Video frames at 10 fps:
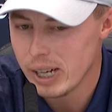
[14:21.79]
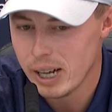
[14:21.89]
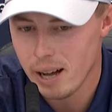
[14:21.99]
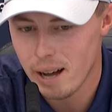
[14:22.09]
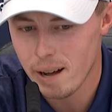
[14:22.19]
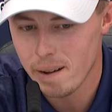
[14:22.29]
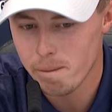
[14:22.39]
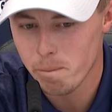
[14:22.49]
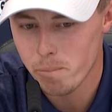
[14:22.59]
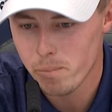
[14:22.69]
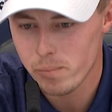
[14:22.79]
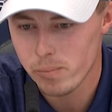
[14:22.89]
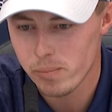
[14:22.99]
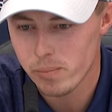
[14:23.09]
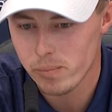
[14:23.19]
And
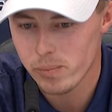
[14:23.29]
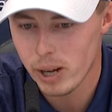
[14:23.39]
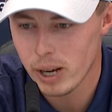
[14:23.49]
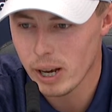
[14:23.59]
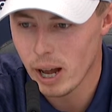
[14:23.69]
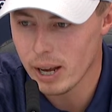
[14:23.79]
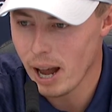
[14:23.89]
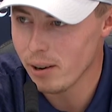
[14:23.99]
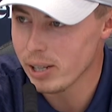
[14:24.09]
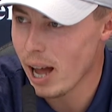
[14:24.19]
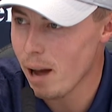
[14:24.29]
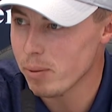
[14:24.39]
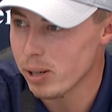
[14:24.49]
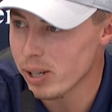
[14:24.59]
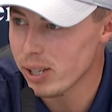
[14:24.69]
now it's
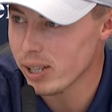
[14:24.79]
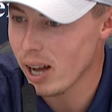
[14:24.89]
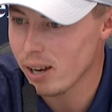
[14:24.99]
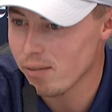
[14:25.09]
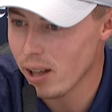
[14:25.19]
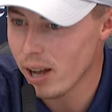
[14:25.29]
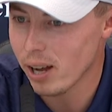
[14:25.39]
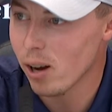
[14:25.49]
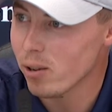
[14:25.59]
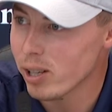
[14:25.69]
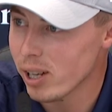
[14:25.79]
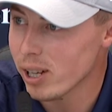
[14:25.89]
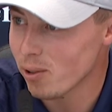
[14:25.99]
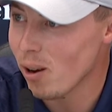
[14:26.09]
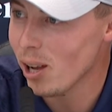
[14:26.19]
happened. It's kind of like, oh,
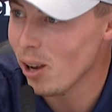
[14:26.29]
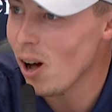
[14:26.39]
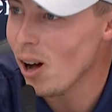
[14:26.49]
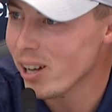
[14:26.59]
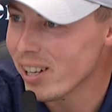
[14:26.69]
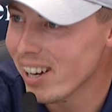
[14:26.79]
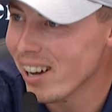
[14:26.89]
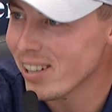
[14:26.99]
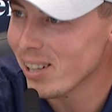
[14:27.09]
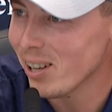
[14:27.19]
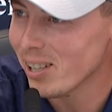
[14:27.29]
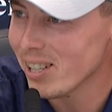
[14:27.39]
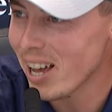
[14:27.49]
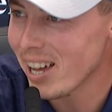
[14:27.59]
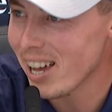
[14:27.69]
it's quite a lot. You know, it's a lot to
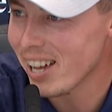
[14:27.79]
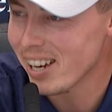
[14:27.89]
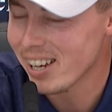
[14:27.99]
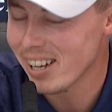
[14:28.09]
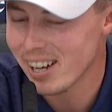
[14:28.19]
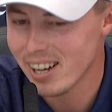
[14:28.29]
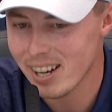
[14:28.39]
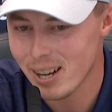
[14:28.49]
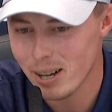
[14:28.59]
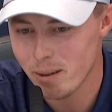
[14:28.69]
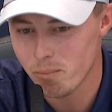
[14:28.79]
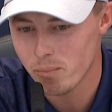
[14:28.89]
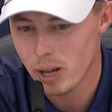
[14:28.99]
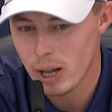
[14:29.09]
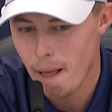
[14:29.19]
take in. And
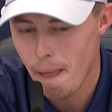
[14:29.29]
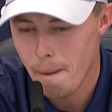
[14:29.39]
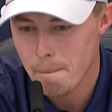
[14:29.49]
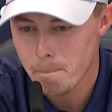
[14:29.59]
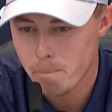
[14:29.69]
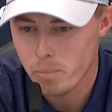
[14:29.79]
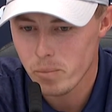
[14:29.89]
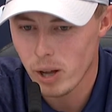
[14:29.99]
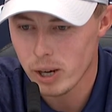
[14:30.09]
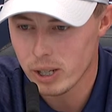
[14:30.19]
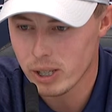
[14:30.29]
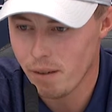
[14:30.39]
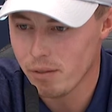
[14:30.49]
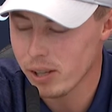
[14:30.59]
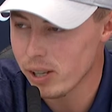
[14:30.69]
it's
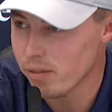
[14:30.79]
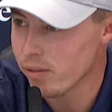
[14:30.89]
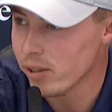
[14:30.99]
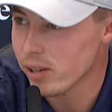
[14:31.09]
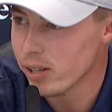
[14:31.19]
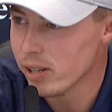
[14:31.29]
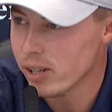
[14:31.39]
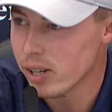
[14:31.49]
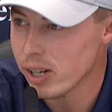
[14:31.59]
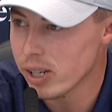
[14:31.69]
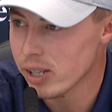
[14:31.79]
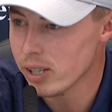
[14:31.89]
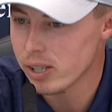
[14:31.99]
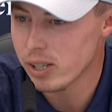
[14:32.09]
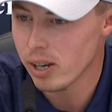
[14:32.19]
definitely different.
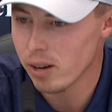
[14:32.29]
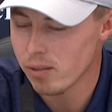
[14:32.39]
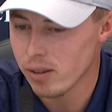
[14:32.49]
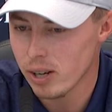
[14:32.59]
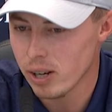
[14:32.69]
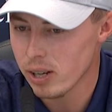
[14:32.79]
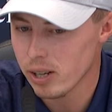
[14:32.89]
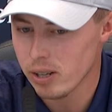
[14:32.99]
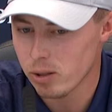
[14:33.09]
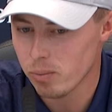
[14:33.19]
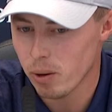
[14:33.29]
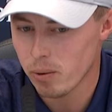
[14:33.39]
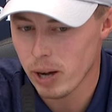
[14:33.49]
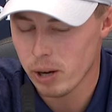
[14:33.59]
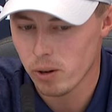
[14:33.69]
And, you know, I spoke
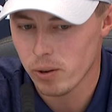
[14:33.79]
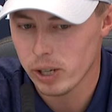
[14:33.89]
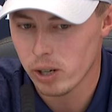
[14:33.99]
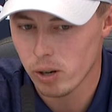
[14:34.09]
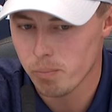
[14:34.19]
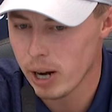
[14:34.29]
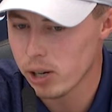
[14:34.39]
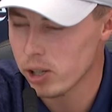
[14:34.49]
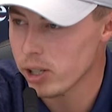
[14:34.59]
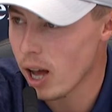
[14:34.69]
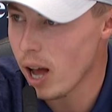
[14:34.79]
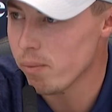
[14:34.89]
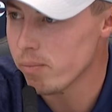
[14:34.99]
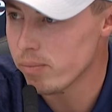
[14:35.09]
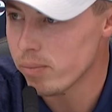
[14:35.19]
about it already. You've got to manage your
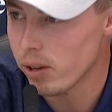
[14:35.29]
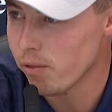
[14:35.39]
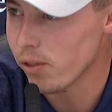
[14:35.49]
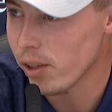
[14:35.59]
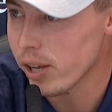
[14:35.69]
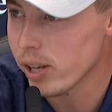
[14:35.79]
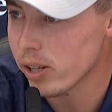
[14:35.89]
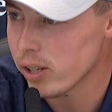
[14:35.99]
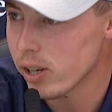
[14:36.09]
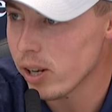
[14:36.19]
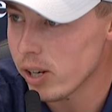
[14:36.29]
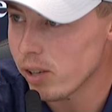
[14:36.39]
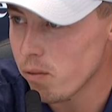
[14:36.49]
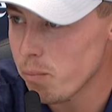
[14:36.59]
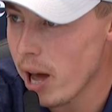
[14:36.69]
time differently and
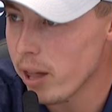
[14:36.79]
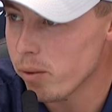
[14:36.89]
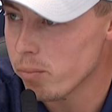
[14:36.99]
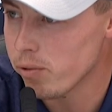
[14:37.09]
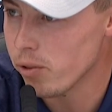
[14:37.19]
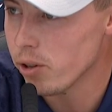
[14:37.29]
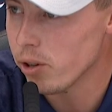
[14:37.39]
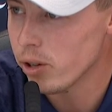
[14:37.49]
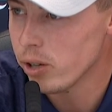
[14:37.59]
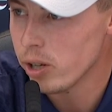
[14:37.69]
even better than before,